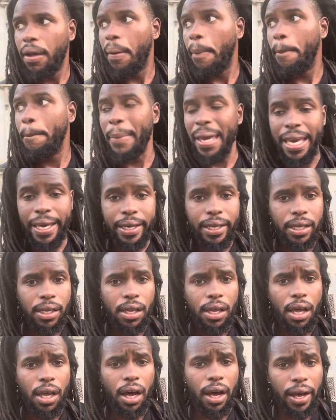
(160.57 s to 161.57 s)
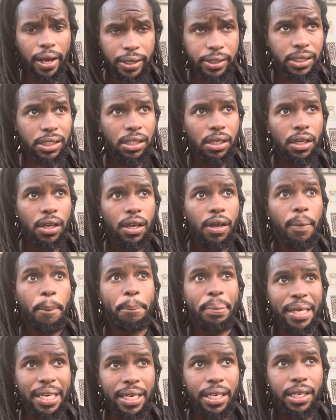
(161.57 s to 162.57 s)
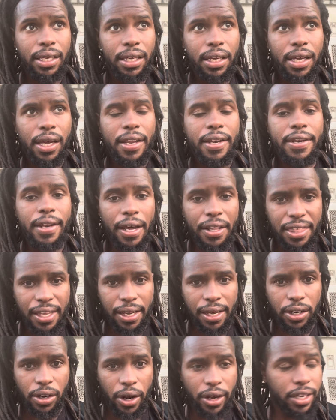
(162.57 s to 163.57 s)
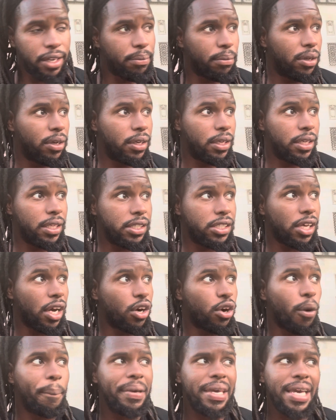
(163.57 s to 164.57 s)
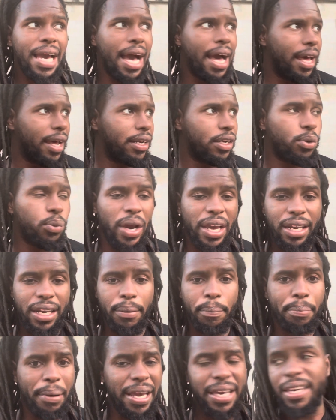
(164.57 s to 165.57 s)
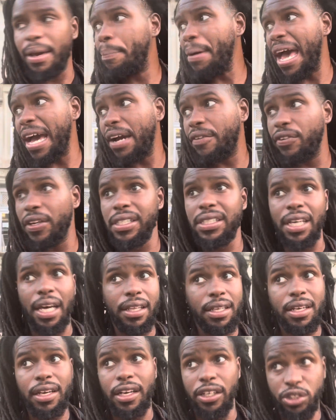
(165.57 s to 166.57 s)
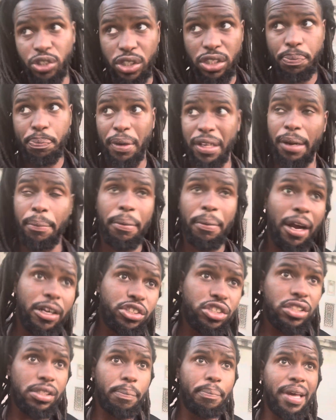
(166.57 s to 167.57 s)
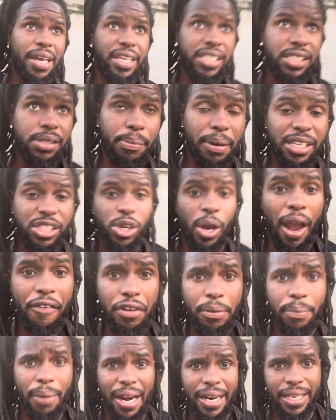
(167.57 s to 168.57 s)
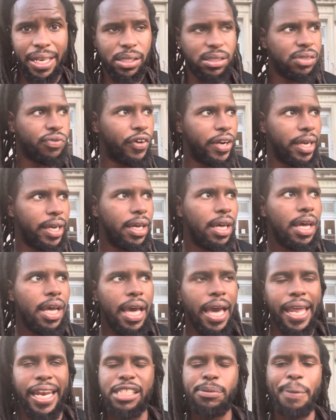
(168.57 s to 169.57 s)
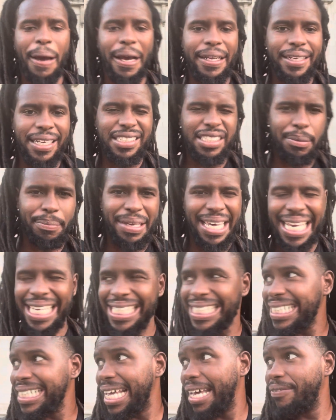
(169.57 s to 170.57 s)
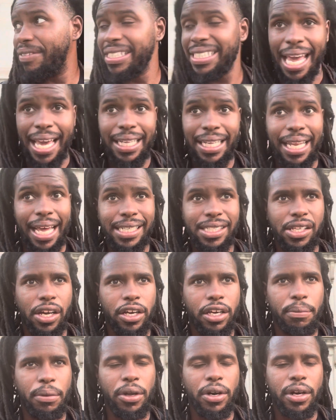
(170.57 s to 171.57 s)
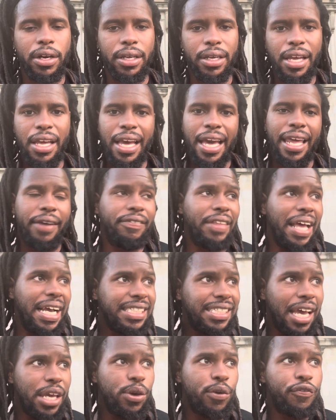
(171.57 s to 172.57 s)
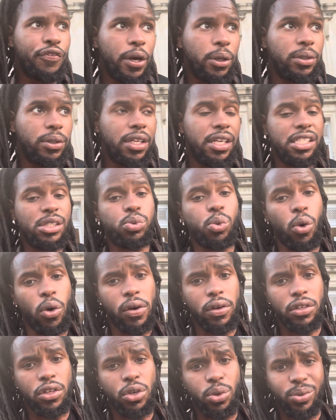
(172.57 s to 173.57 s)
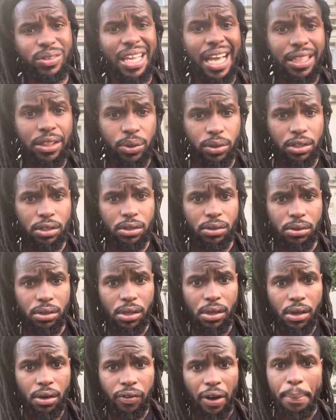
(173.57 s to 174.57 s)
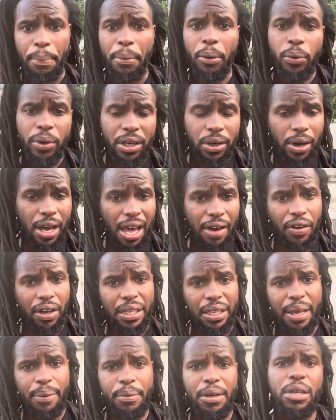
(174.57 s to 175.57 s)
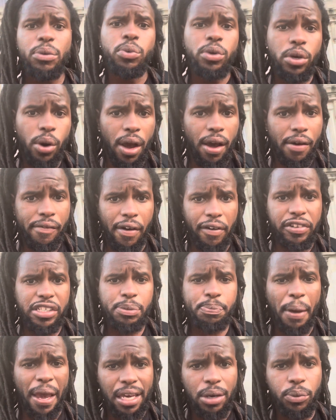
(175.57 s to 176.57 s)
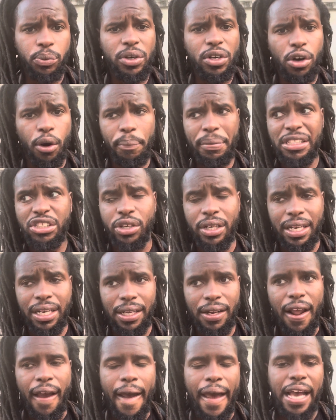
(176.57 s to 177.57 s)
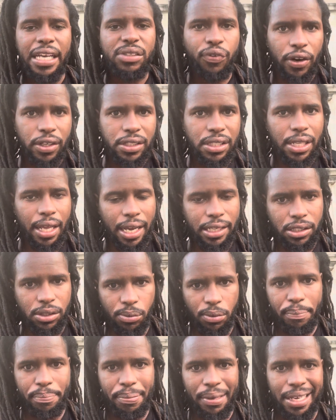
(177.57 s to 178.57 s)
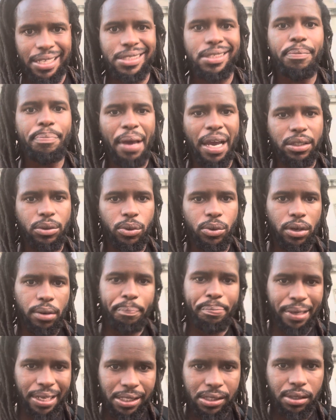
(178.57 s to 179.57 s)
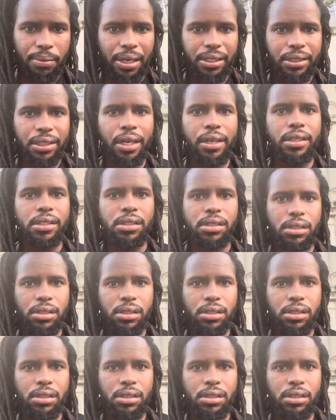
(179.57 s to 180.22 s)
make us be nothing in our communities. Y'all go beyond the way to break your back for these other countries, putting up hundreds of billions to make sure everybody else free and expect us to be enslaved and second class in our community. And if that's how you feel, then it's war on you, death on you, right? But we're going to have our liberty, we're going to have our respect, and we're going to be treated as first class human beings, the with billions in my 30s.